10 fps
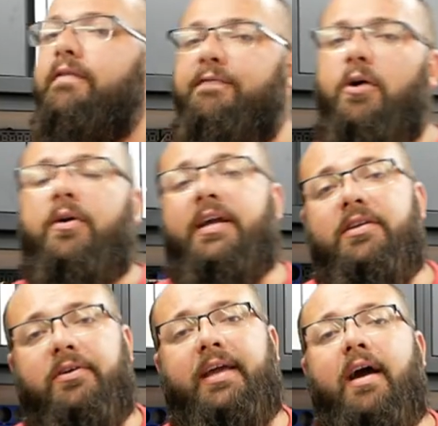your flooring
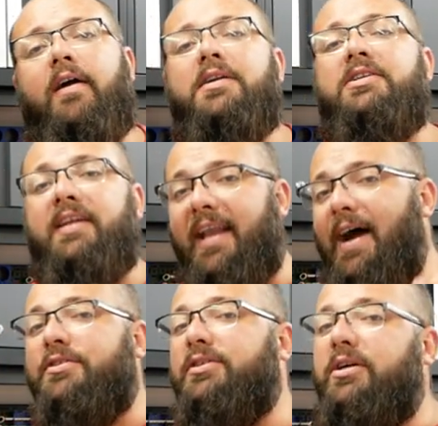in your garage,
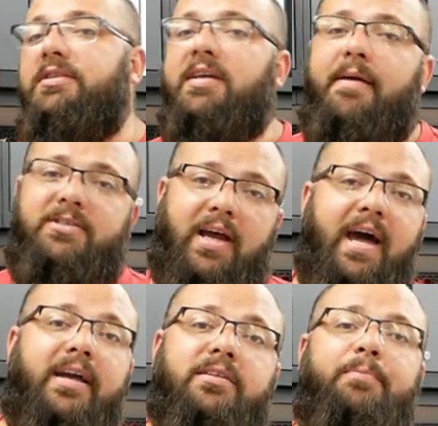now's a good time to
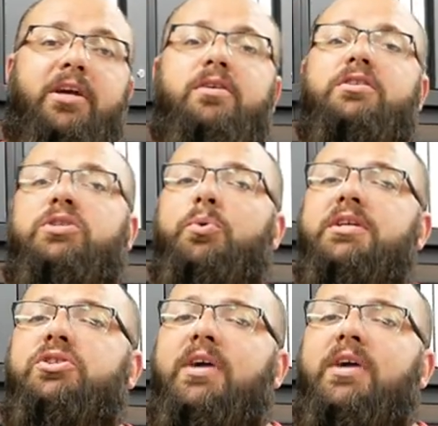act because Swiss